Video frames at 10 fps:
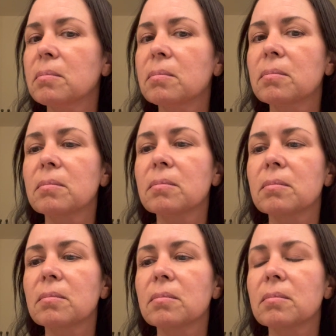
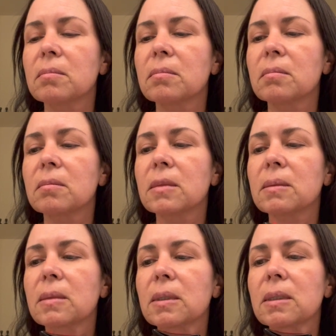
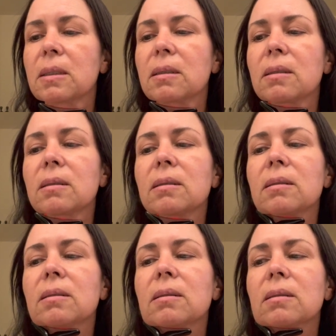
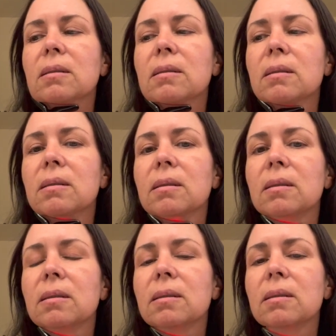
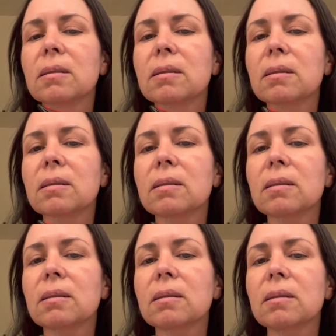
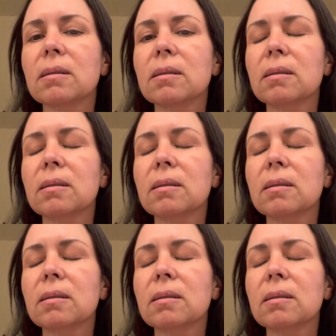Nothing is said.